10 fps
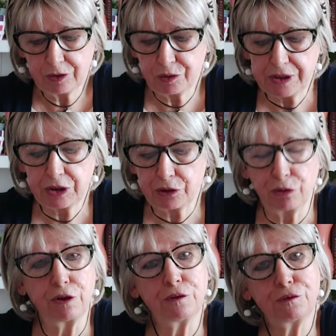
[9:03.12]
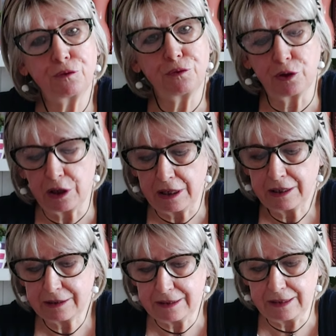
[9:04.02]
reserved for
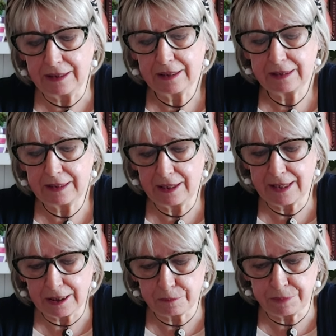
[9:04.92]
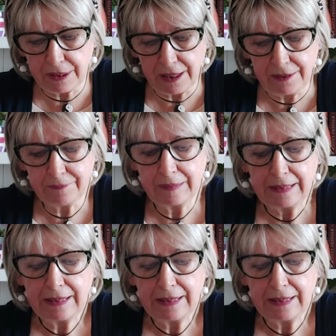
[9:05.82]
the Gelugpa,